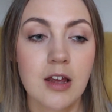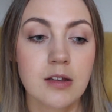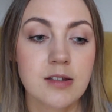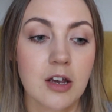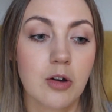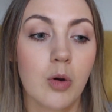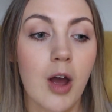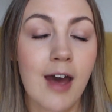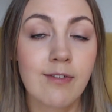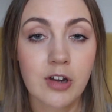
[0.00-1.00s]
So
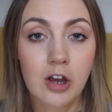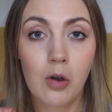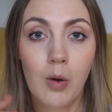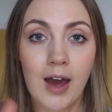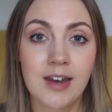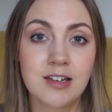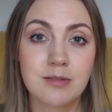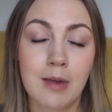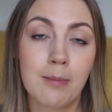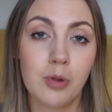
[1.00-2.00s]
Evernote and
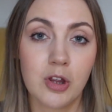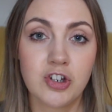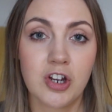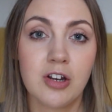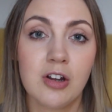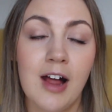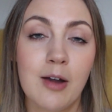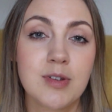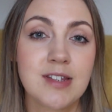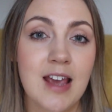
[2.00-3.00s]
my bullet journal, I
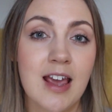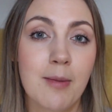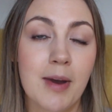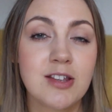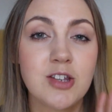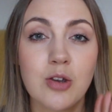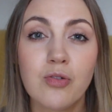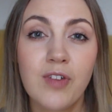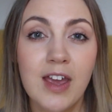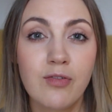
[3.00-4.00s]
would say, are my two
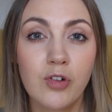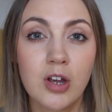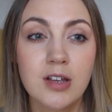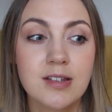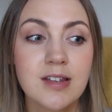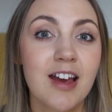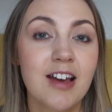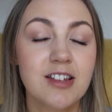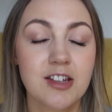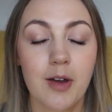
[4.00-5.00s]
favourites.
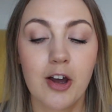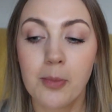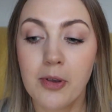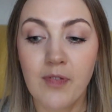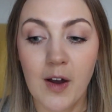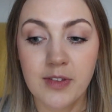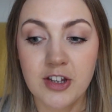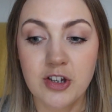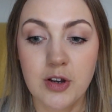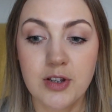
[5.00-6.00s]
So I hope you found
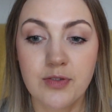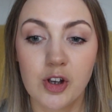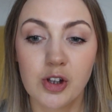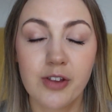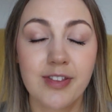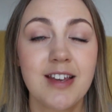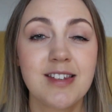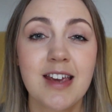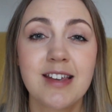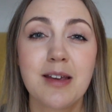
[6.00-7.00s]
this useful.
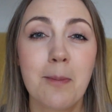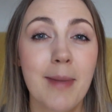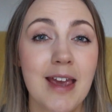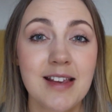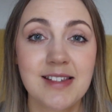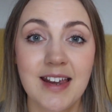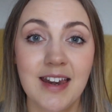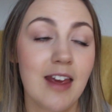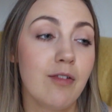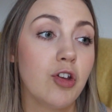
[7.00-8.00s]
This is
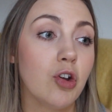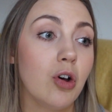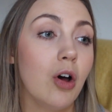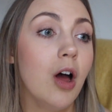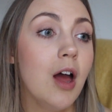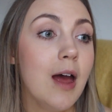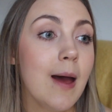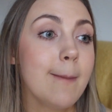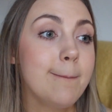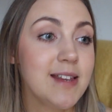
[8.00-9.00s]
amazing if you're
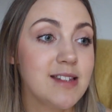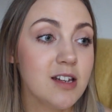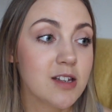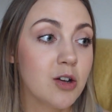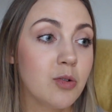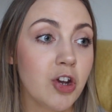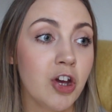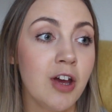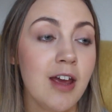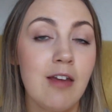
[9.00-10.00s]
a business
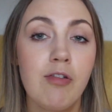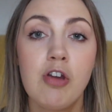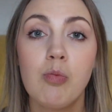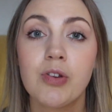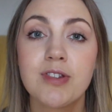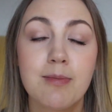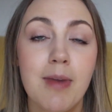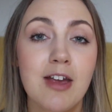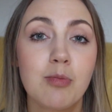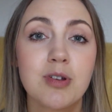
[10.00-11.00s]
owner, if you want to
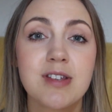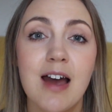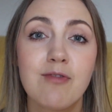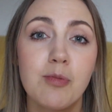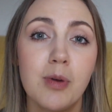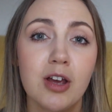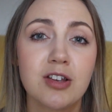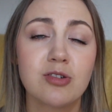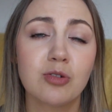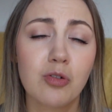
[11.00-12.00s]
make more time for
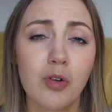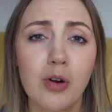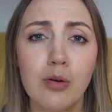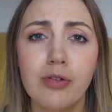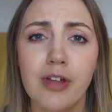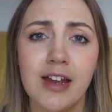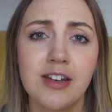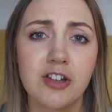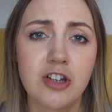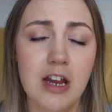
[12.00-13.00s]
personal growth
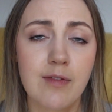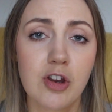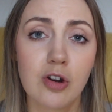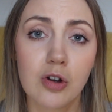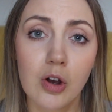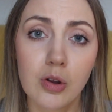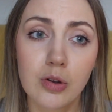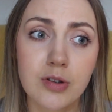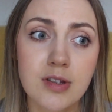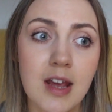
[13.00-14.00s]
and achieving your
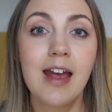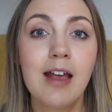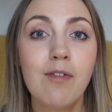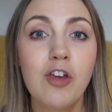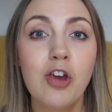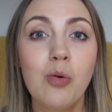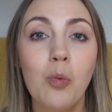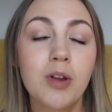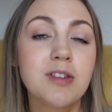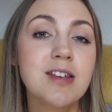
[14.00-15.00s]
goals. If you
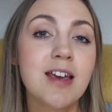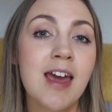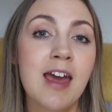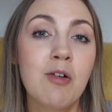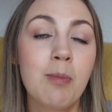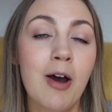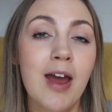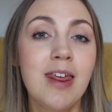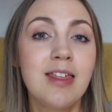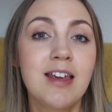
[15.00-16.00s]
want to hear about
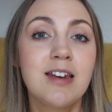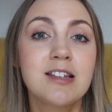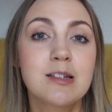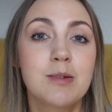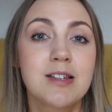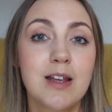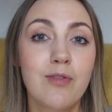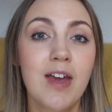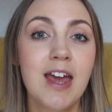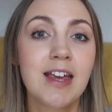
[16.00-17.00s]
anything
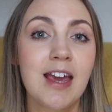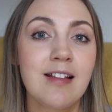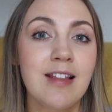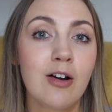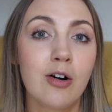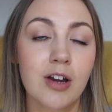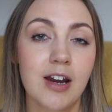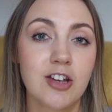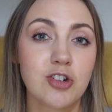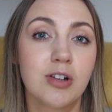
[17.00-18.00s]
specific in the
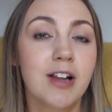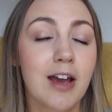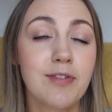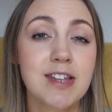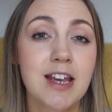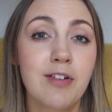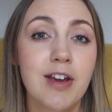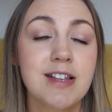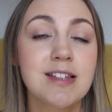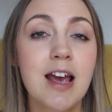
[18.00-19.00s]
Organise Your Life
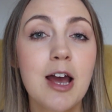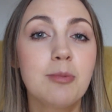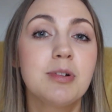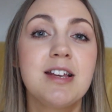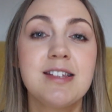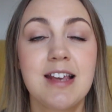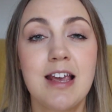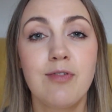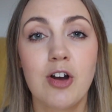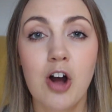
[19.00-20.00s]
series, please
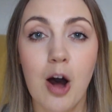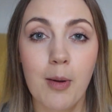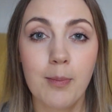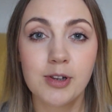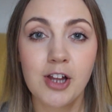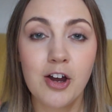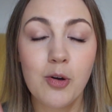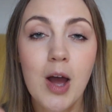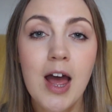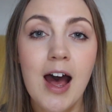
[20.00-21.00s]
leave a comment below.